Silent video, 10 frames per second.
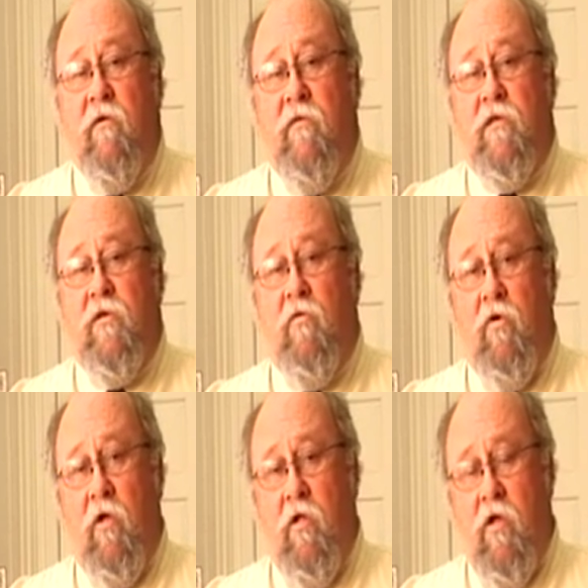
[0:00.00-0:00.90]
of the
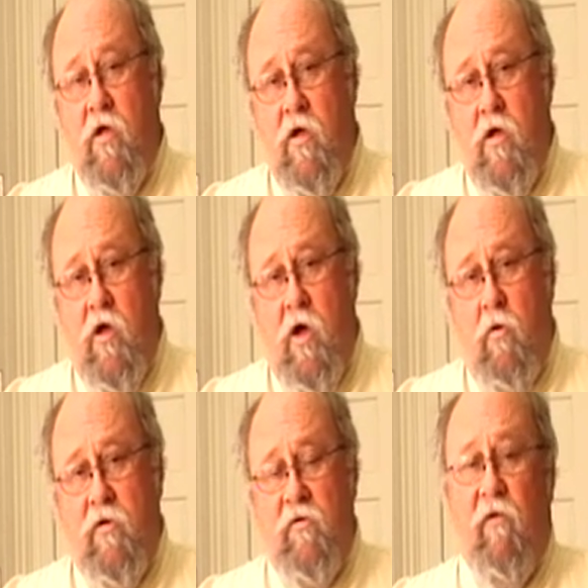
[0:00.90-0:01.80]
school,
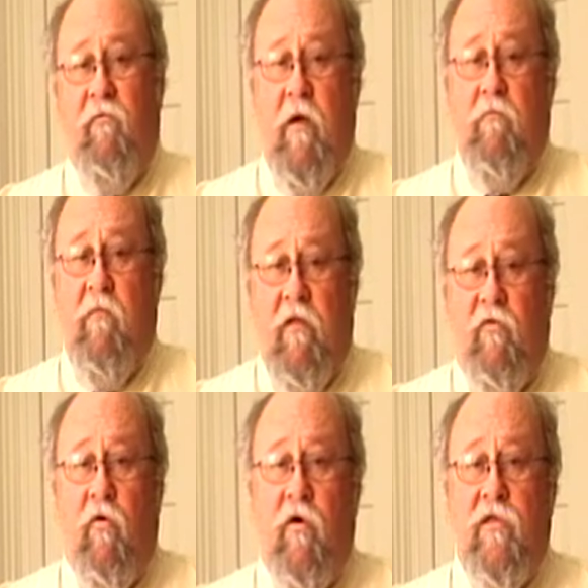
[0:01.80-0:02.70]
who was one of my
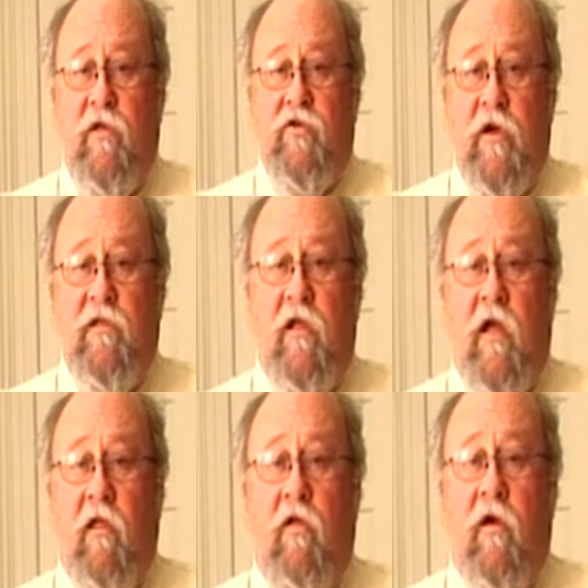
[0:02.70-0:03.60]
mentors, suggested
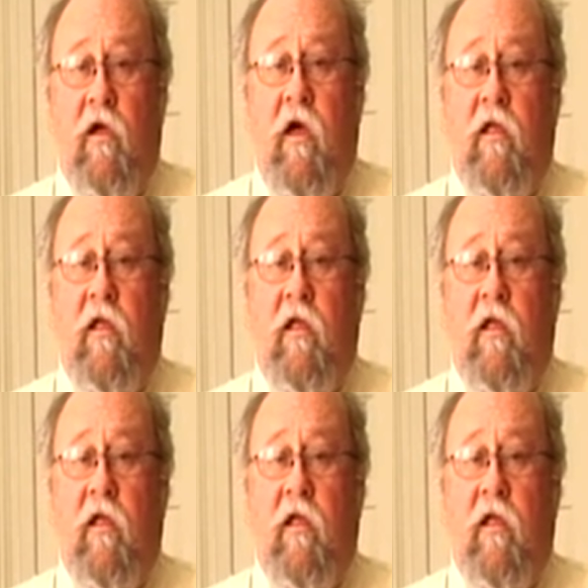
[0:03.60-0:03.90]
I look at